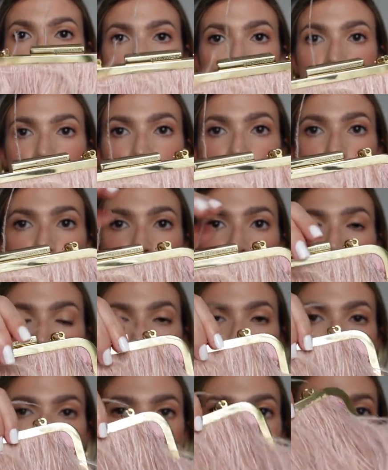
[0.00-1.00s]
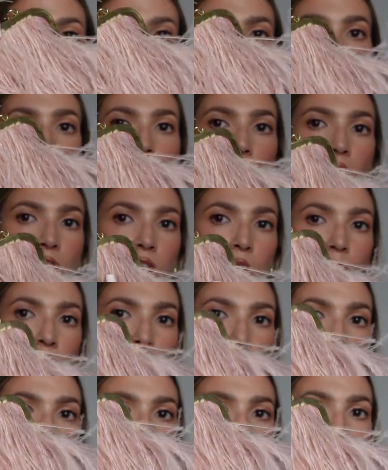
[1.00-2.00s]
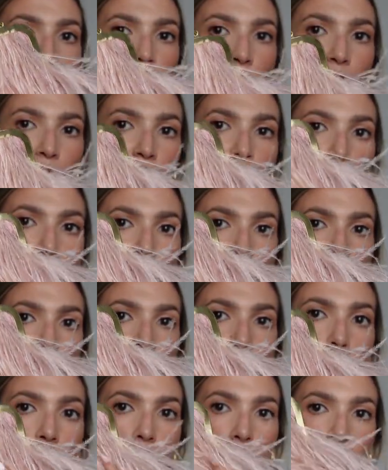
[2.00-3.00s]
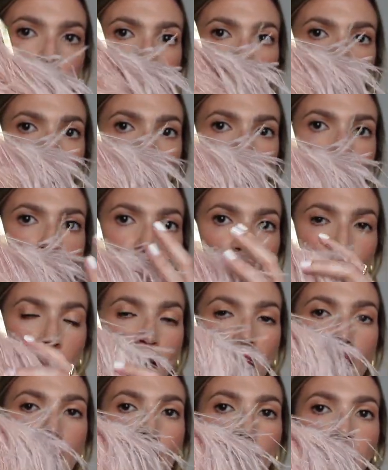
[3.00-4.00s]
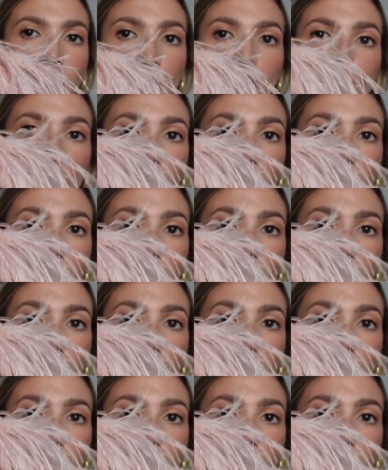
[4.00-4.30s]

I love how fun it is. It reminds me of like a flamingo ostrich and it's